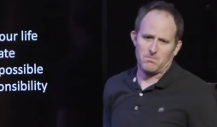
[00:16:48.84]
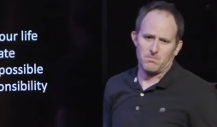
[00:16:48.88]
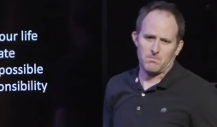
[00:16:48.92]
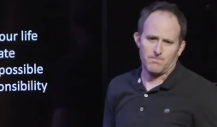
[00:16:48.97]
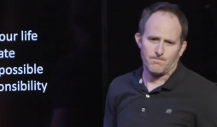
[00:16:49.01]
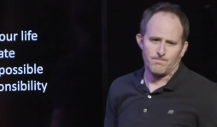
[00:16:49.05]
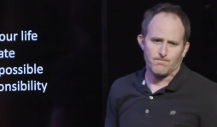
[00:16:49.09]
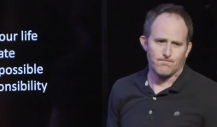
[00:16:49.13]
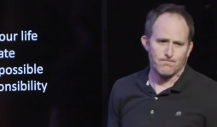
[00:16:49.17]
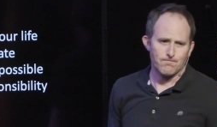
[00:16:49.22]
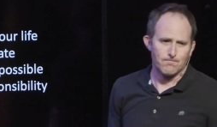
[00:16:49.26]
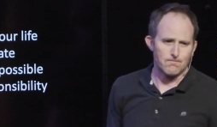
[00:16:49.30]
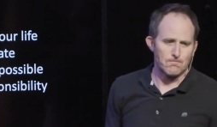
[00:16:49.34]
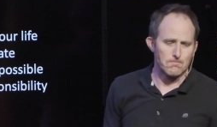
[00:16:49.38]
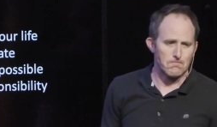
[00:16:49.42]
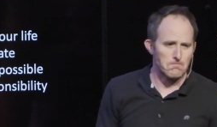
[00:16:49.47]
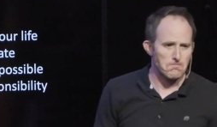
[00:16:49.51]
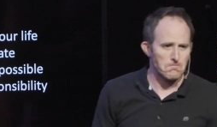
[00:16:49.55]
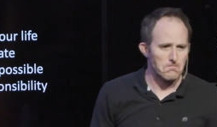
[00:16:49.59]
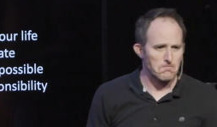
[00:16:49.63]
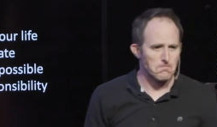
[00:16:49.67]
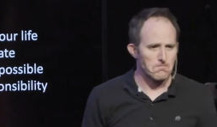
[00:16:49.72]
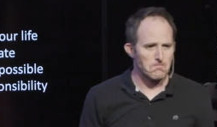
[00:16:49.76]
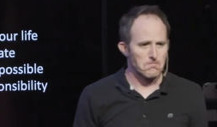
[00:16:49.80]

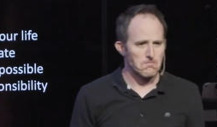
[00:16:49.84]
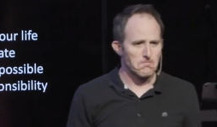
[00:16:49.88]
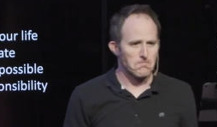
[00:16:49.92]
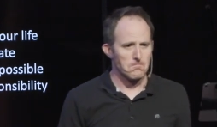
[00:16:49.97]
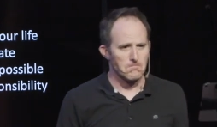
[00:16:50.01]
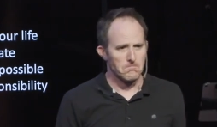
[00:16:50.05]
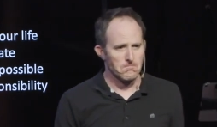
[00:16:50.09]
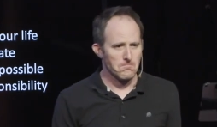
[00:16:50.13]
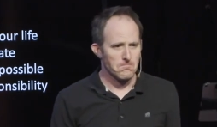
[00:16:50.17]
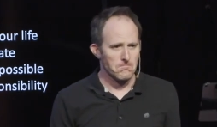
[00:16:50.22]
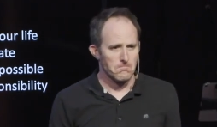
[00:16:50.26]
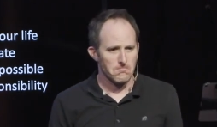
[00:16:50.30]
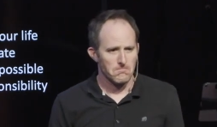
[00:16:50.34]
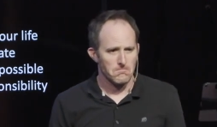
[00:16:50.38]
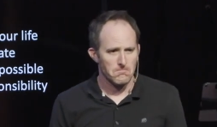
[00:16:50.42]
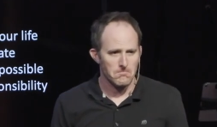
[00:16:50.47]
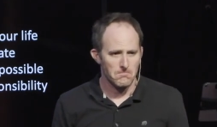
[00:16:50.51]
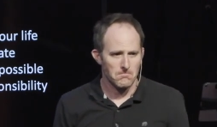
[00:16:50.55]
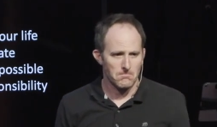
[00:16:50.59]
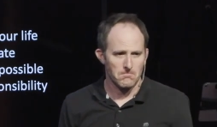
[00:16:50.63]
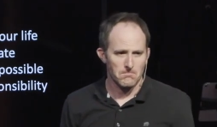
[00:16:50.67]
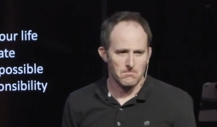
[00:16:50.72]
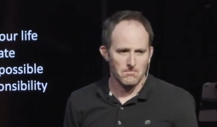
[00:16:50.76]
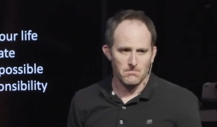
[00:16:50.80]

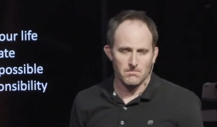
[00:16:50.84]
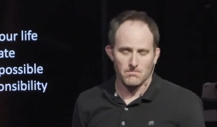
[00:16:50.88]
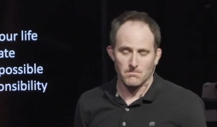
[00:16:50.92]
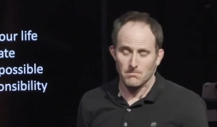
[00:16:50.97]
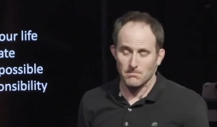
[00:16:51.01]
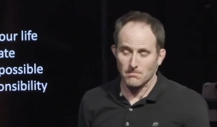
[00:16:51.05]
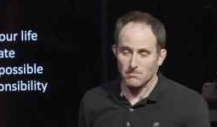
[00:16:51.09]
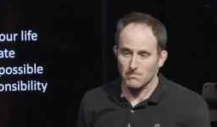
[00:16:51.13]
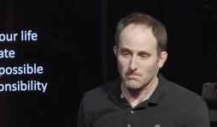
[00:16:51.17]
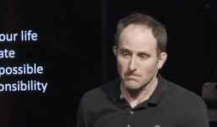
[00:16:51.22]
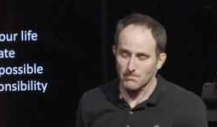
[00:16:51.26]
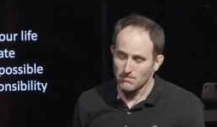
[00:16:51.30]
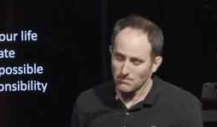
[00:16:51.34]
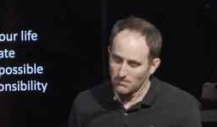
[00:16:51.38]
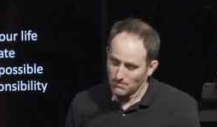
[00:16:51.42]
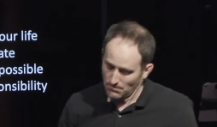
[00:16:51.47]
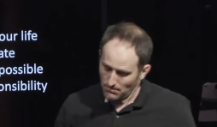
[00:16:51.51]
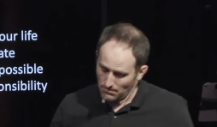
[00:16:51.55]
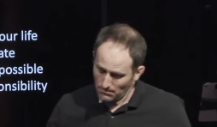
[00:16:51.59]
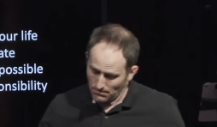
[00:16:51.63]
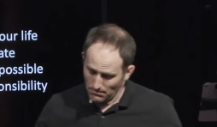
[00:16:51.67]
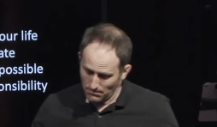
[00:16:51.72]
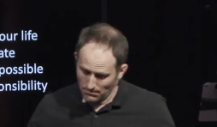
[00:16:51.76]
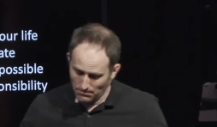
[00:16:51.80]

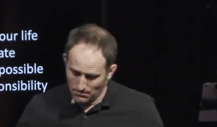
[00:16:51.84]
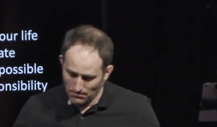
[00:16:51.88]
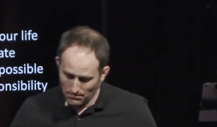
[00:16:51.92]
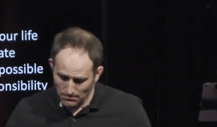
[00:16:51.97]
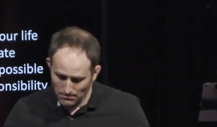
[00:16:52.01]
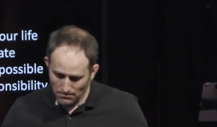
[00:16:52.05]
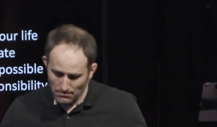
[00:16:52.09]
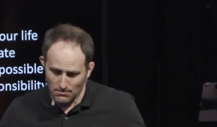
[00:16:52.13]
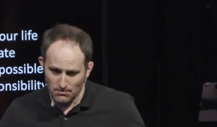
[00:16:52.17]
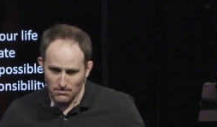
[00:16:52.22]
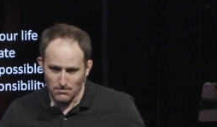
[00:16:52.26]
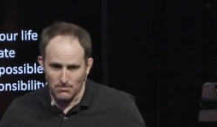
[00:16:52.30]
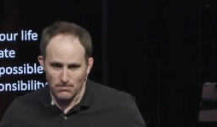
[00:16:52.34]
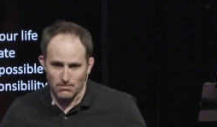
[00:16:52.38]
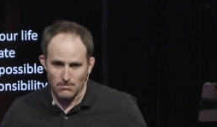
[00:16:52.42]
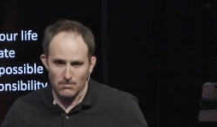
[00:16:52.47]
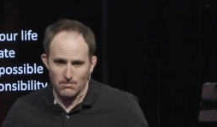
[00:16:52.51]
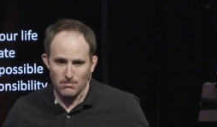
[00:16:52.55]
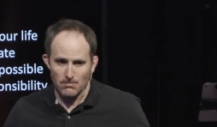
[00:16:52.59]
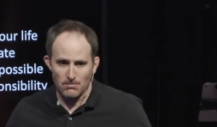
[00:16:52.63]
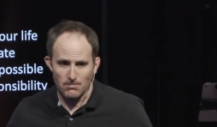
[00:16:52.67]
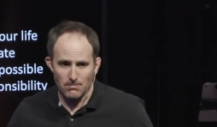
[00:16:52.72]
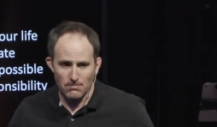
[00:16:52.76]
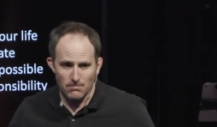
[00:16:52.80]

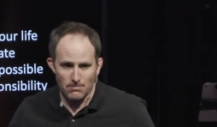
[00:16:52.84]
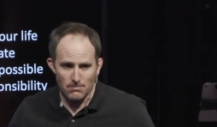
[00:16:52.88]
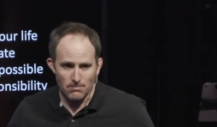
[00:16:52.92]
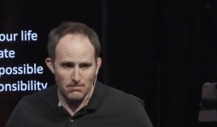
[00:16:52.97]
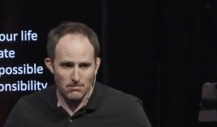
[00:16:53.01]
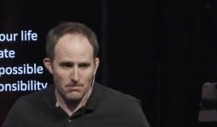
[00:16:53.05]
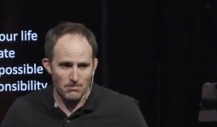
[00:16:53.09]
(silence)